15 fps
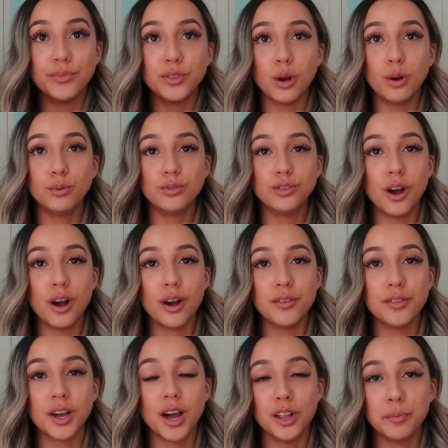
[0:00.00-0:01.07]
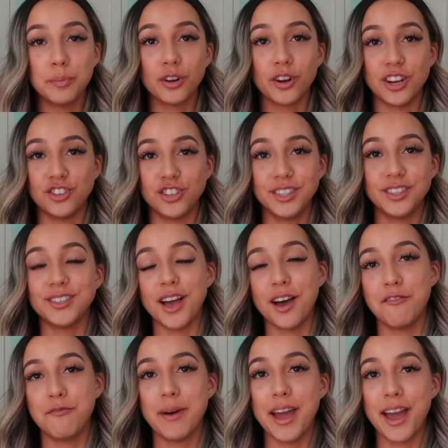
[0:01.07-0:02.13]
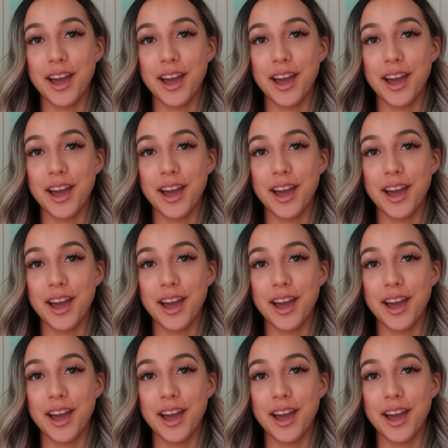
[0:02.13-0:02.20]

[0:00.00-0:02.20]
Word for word: those are the color progressions of my